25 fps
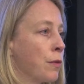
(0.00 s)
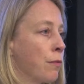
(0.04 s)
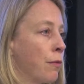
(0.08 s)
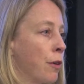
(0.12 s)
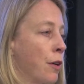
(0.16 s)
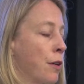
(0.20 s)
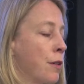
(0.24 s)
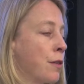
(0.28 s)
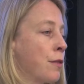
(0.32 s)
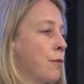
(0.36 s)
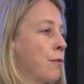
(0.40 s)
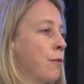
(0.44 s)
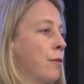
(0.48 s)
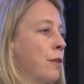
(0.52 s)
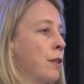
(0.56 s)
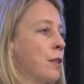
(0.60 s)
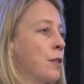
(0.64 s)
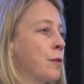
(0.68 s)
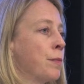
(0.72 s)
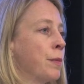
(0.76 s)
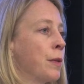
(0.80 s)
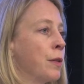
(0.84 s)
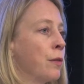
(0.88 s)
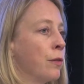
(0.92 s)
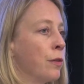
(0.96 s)
of
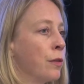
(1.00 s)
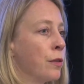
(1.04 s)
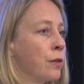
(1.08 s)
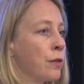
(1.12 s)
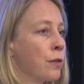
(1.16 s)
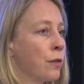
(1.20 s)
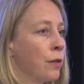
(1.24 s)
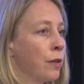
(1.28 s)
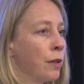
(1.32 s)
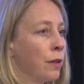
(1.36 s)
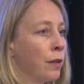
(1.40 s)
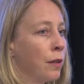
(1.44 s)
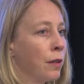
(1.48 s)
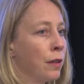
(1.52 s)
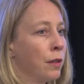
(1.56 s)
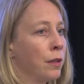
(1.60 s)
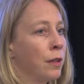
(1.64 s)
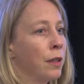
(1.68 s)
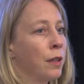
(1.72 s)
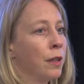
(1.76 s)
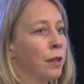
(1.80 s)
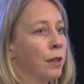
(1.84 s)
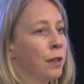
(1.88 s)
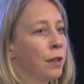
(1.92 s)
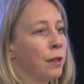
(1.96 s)
restaurants, but also
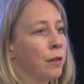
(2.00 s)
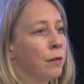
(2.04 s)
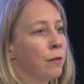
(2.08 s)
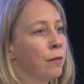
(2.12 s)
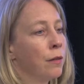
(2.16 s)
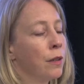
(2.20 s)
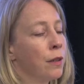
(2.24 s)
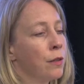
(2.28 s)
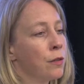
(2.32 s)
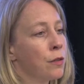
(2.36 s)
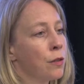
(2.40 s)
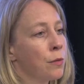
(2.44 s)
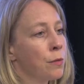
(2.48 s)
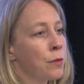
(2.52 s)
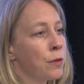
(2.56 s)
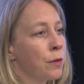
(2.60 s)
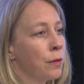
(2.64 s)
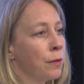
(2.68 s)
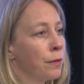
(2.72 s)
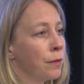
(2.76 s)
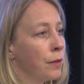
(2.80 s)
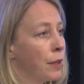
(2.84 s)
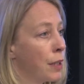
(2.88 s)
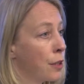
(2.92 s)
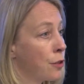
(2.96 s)
in terms
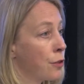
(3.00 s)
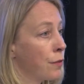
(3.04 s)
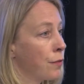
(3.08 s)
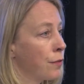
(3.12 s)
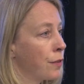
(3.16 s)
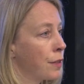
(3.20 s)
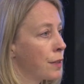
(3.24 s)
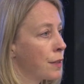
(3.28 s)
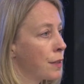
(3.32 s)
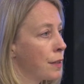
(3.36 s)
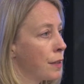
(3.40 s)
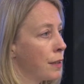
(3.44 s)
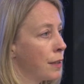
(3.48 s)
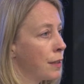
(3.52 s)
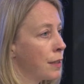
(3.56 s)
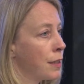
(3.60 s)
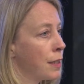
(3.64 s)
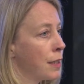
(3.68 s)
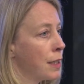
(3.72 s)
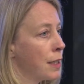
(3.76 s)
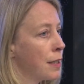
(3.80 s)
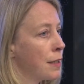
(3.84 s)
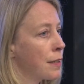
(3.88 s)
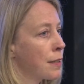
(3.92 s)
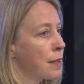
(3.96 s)
of leisure
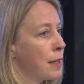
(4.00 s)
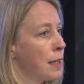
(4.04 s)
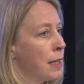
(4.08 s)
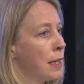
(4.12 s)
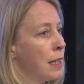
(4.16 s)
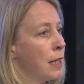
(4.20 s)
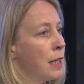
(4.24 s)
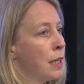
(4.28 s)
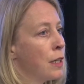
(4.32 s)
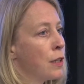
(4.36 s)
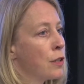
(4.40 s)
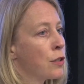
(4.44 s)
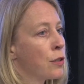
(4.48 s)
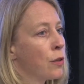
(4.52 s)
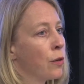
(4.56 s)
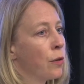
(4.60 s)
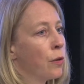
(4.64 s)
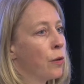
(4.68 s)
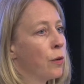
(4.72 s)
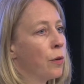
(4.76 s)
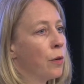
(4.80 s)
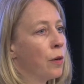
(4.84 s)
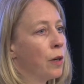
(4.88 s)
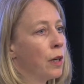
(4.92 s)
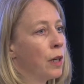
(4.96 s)
facilities.
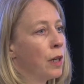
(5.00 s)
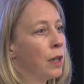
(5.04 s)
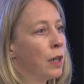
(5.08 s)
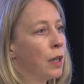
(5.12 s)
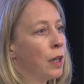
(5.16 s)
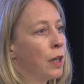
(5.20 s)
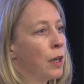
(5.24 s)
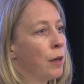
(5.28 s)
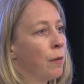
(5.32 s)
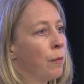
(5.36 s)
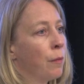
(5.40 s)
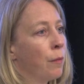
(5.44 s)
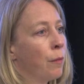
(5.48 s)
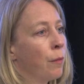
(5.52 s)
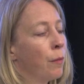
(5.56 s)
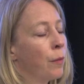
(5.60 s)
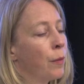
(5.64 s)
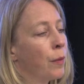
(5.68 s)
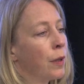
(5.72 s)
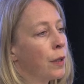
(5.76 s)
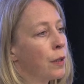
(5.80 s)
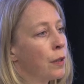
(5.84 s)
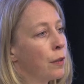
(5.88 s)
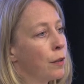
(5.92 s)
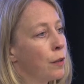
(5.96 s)
So
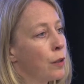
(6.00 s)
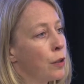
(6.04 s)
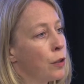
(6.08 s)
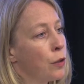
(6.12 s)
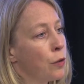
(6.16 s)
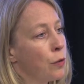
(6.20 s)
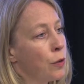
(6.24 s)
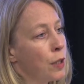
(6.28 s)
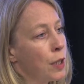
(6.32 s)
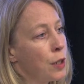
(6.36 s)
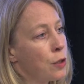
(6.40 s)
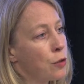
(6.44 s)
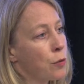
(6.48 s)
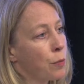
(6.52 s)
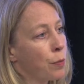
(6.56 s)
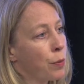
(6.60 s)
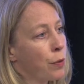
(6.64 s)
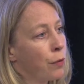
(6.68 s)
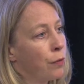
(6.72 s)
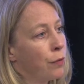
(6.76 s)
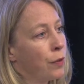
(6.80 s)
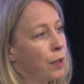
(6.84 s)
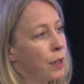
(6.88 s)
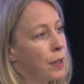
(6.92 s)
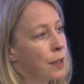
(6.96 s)
you need to
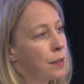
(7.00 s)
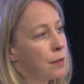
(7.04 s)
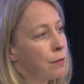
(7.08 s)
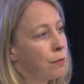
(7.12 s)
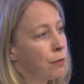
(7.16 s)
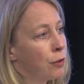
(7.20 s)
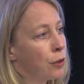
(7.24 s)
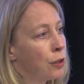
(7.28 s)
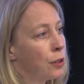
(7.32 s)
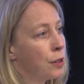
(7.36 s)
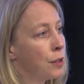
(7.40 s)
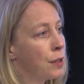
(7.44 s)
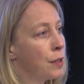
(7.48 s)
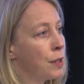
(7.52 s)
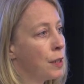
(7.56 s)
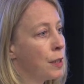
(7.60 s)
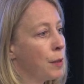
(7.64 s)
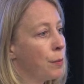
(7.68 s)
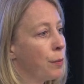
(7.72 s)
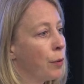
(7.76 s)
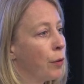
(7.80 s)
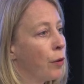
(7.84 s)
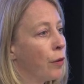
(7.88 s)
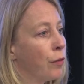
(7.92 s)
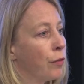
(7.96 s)
provide a very
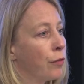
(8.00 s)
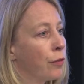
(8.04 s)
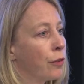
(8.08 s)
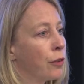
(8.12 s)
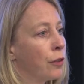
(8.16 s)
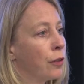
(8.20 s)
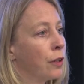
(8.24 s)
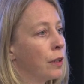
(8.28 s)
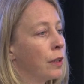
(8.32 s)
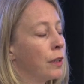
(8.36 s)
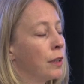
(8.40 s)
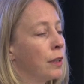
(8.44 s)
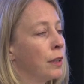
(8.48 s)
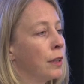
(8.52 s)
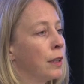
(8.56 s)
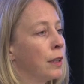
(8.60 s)
deep offer